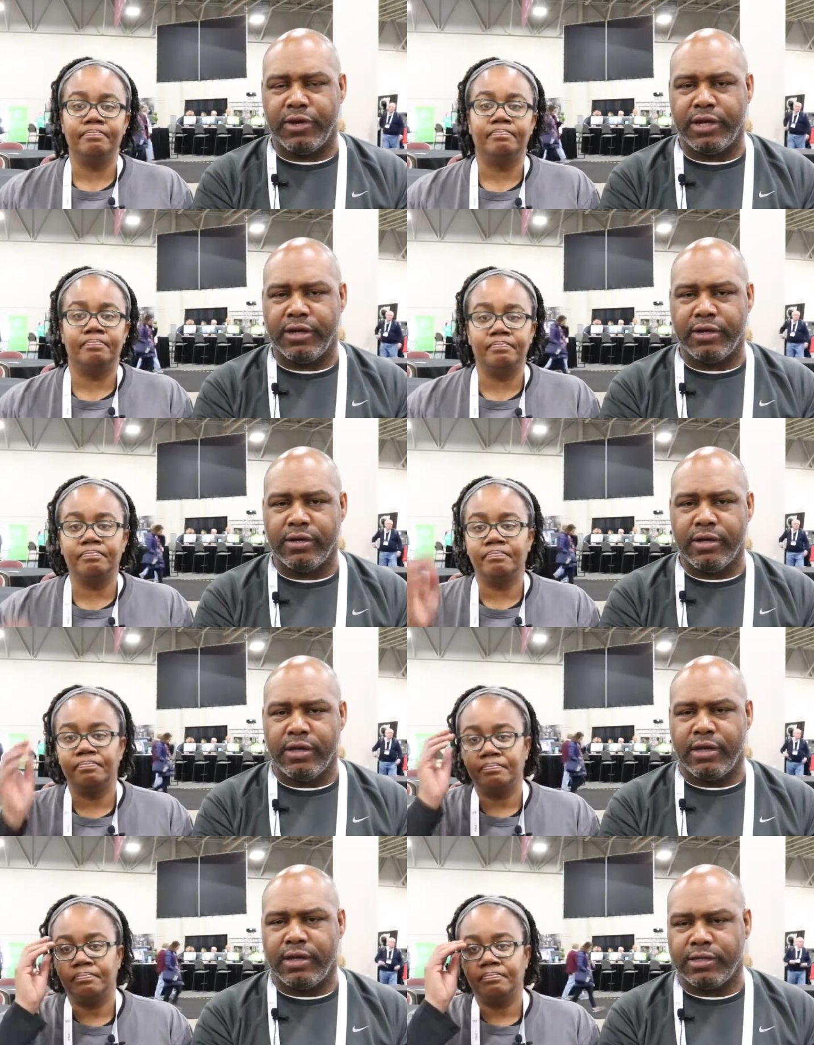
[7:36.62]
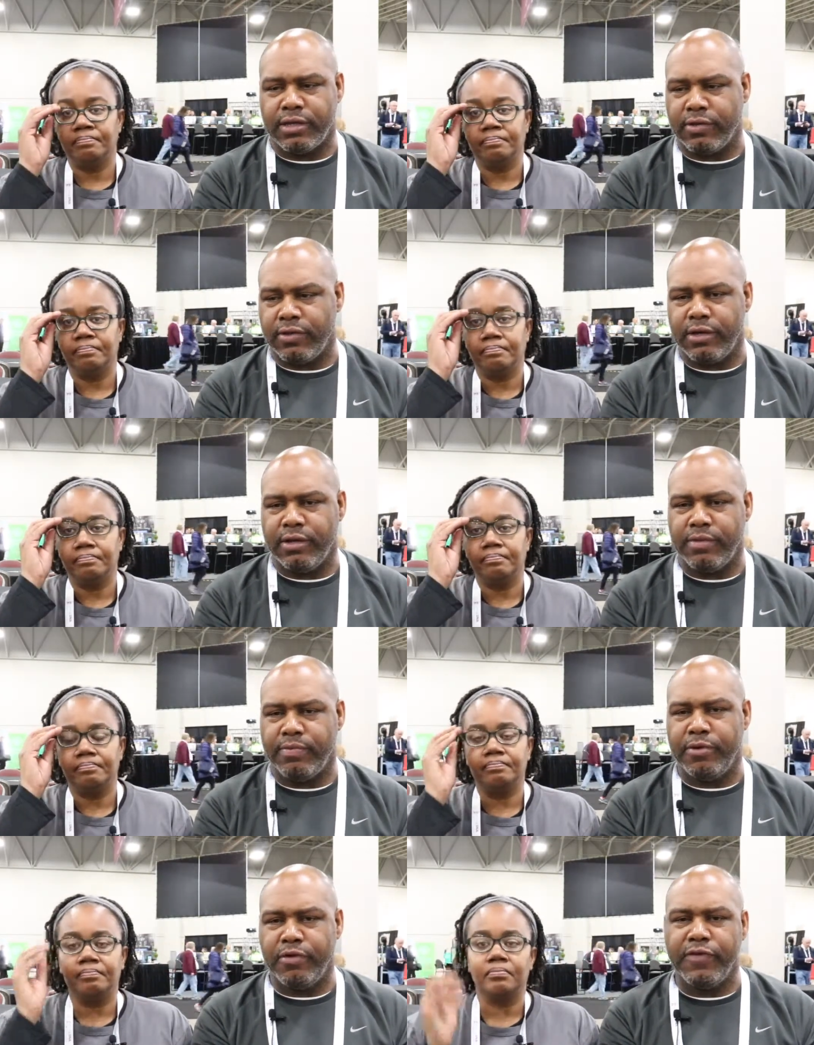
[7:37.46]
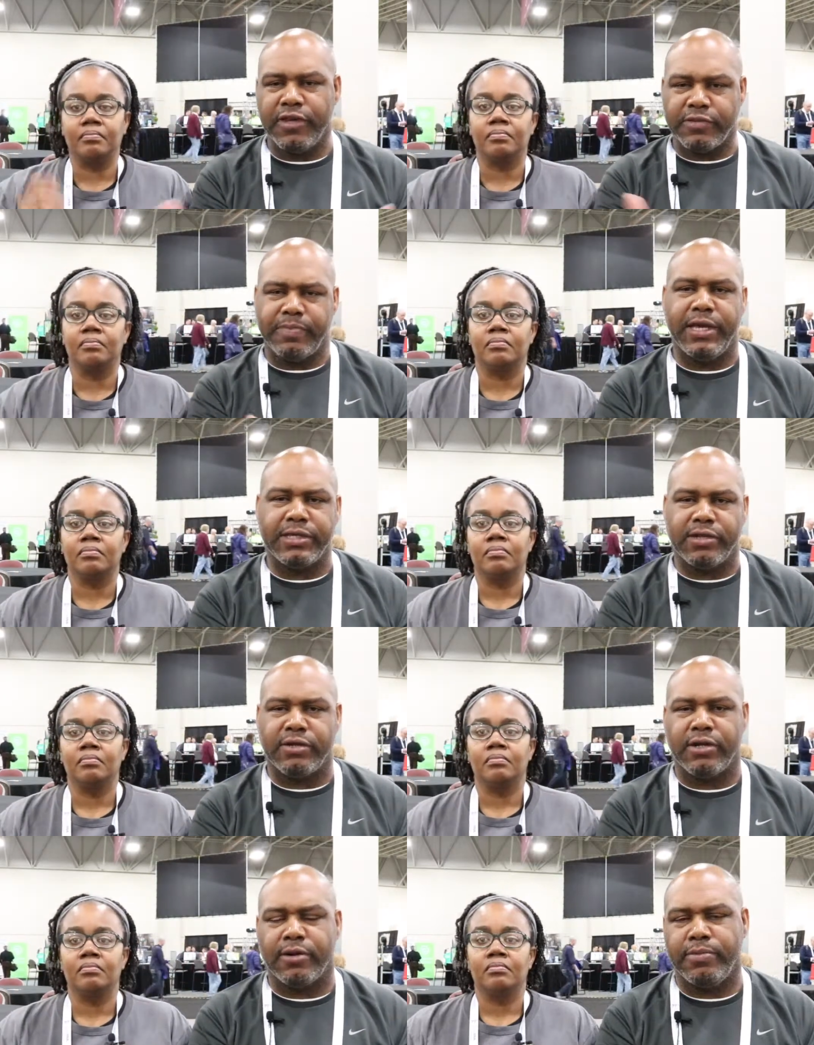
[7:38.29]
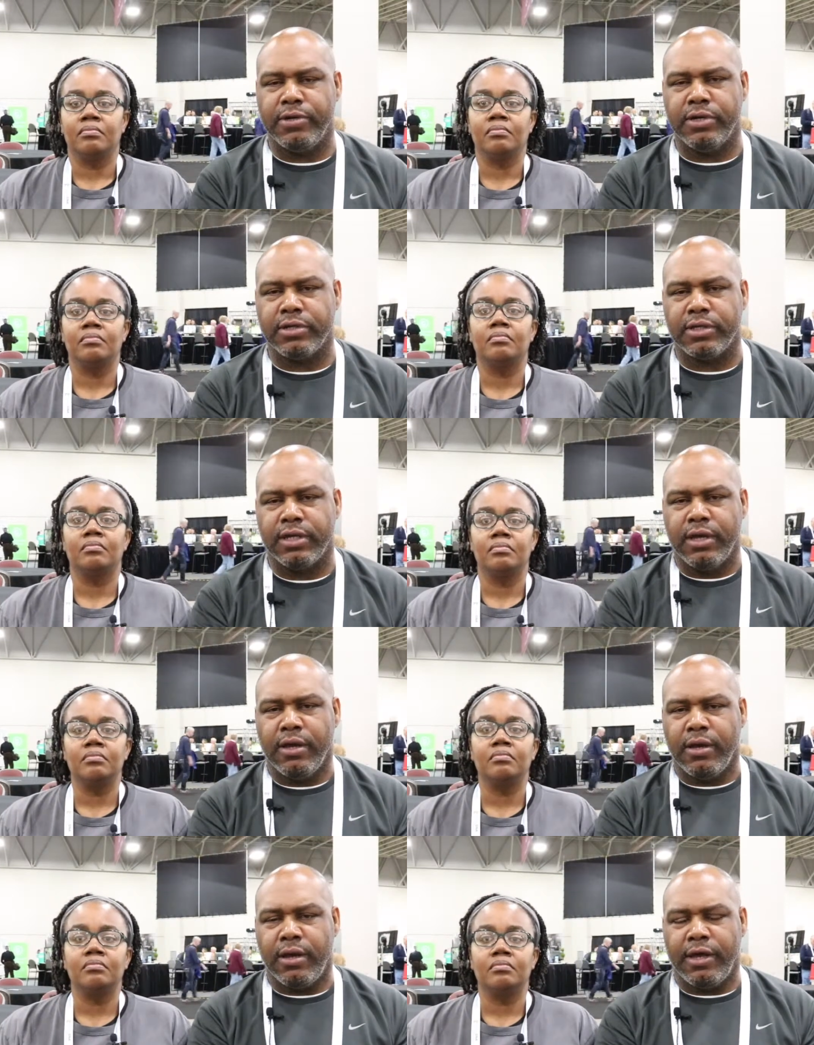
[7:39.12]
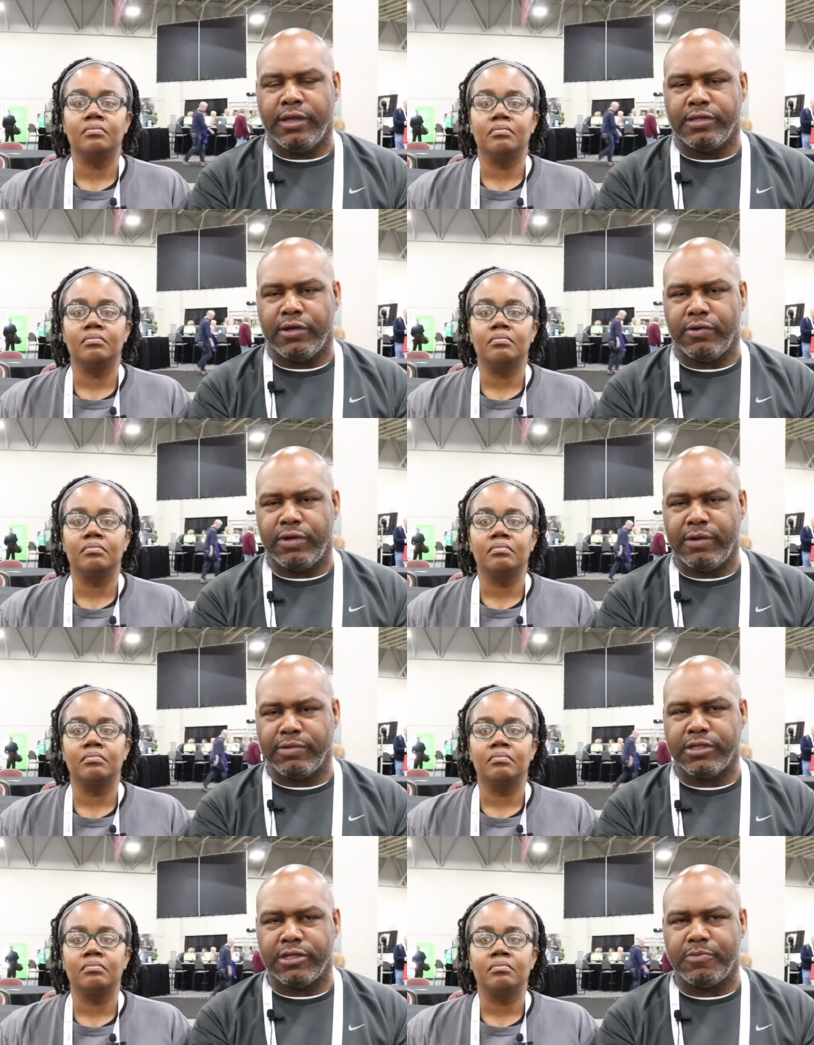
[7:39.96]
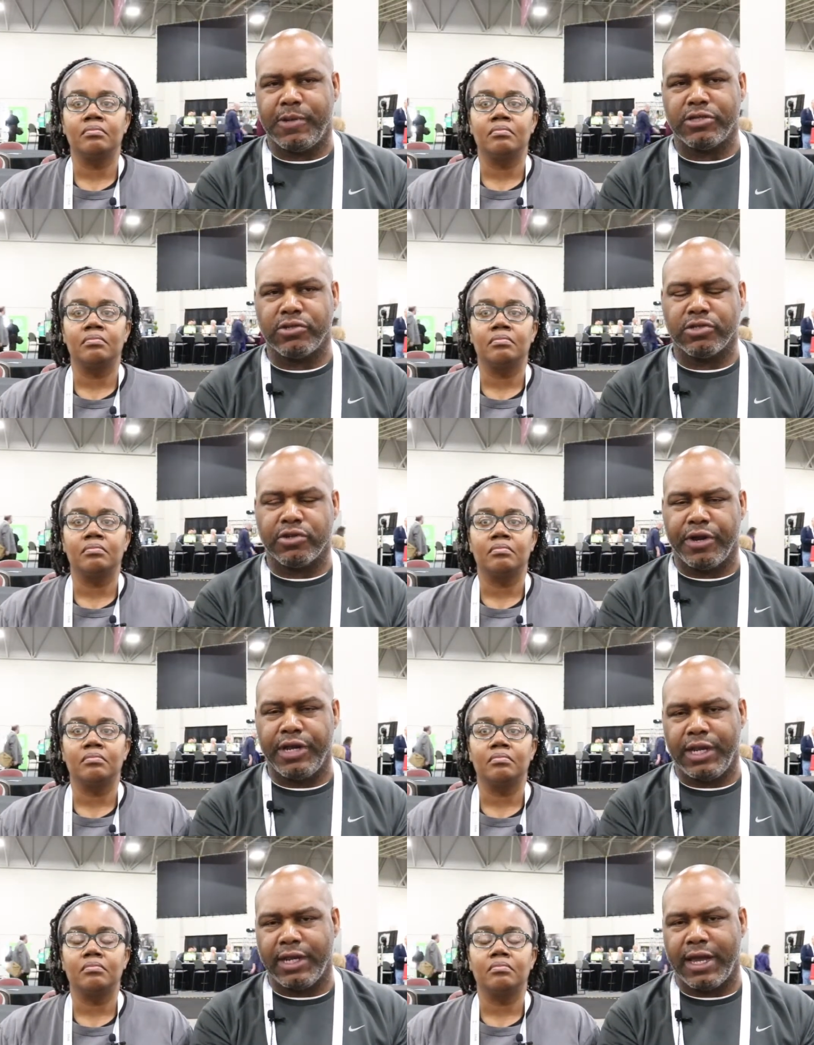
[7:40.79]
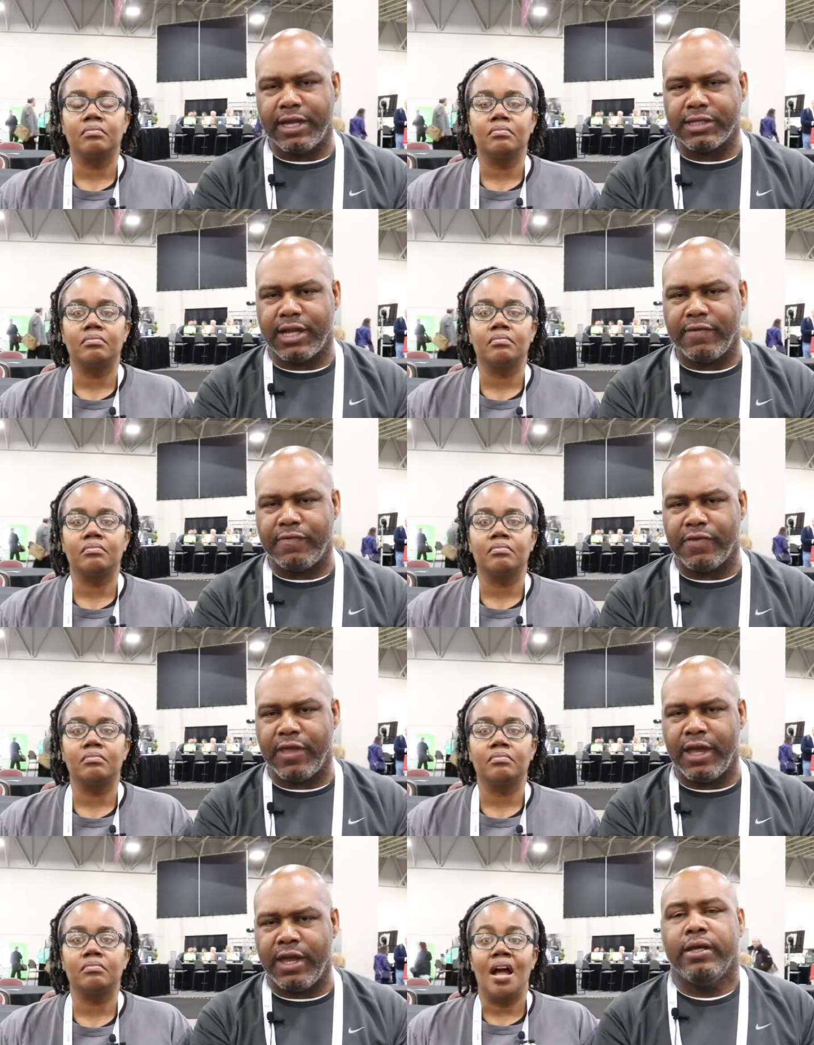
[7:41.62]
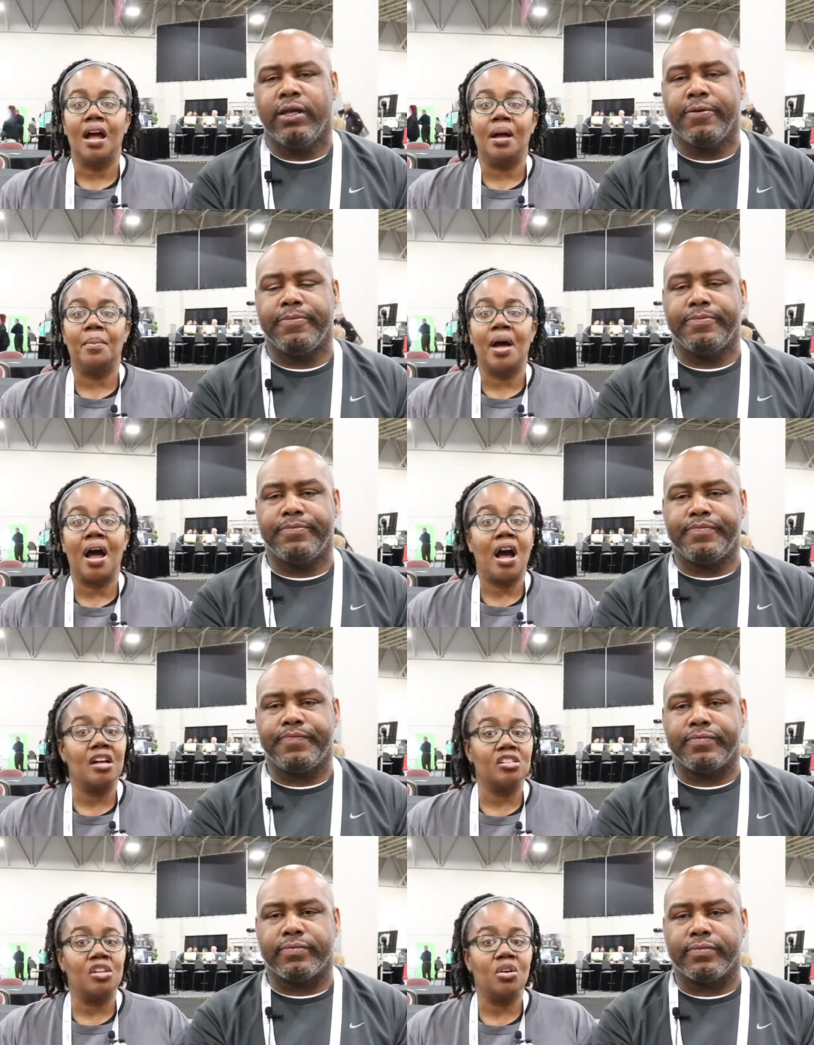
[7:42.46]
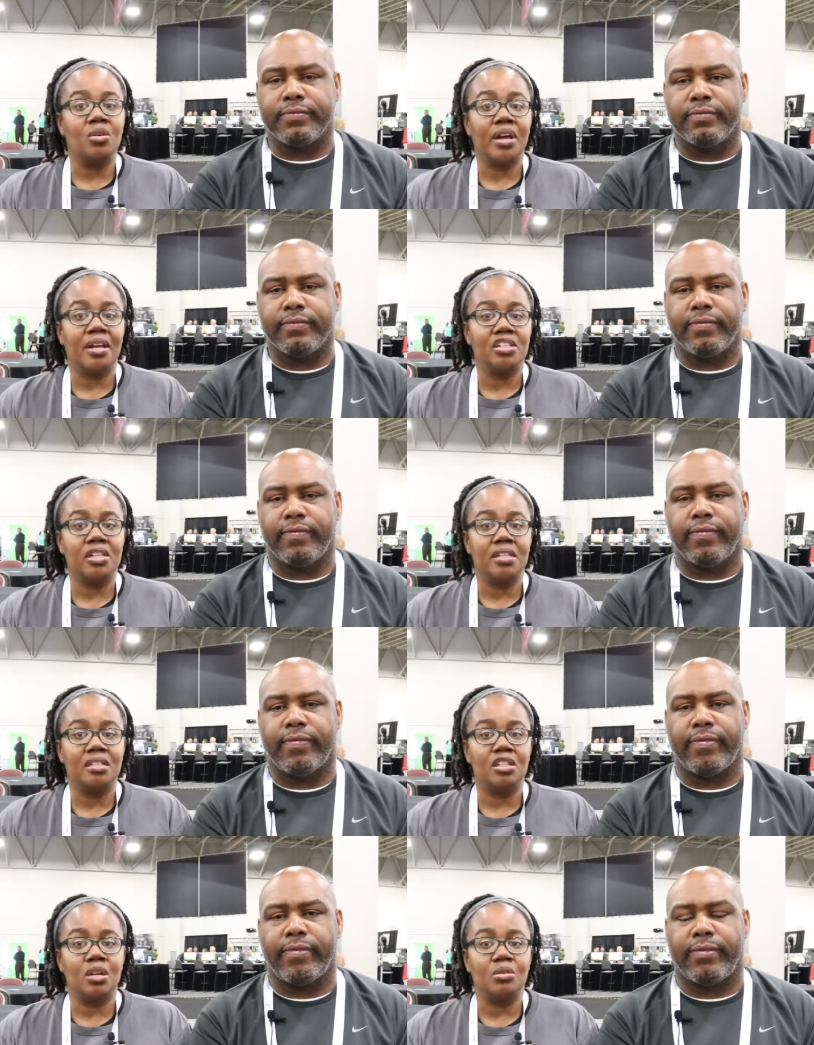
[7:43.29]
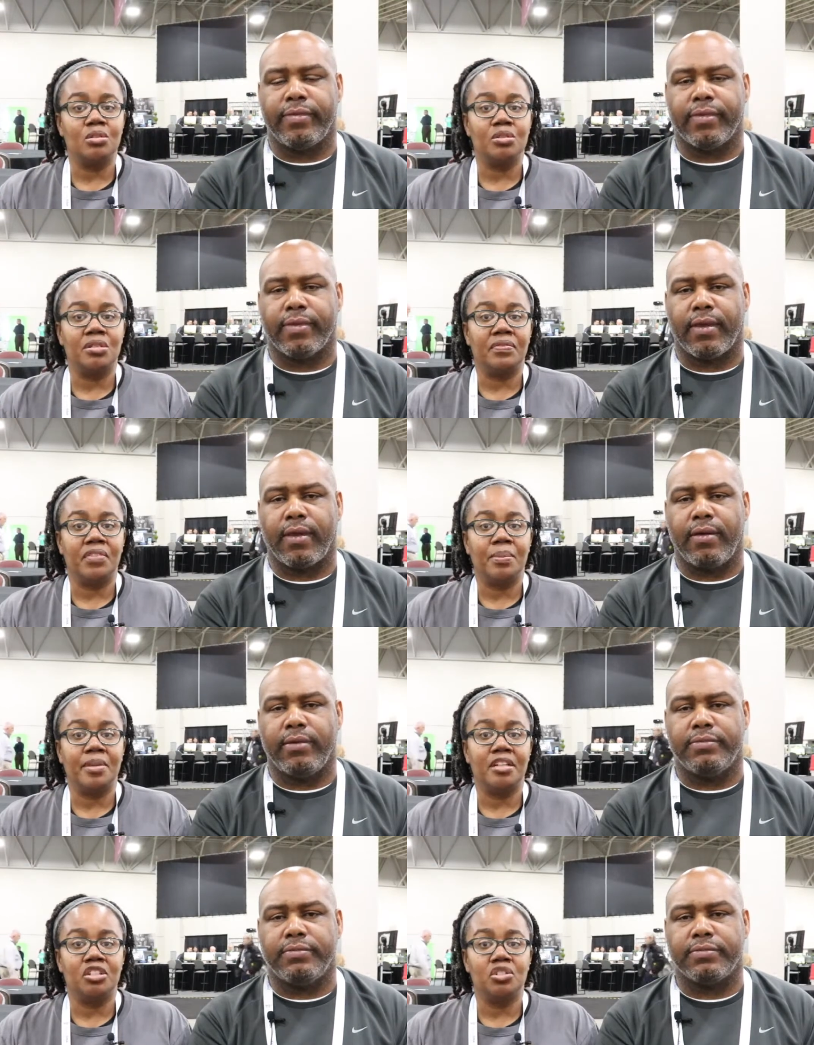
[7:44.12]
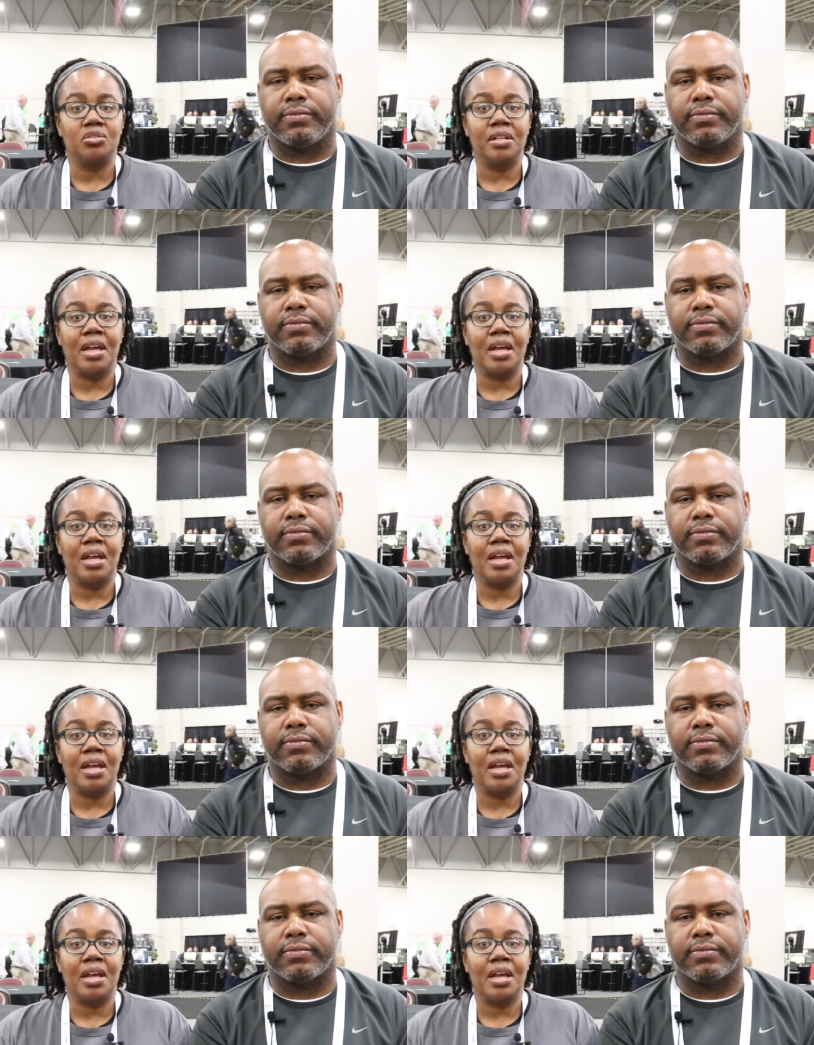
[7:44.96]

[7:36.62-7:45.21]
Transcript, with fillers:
Speaker 1: well, and so the movie is based on her book. And so there was a special screening last night for that.
Speaker 2: Um, I also got a chance to go to the Family History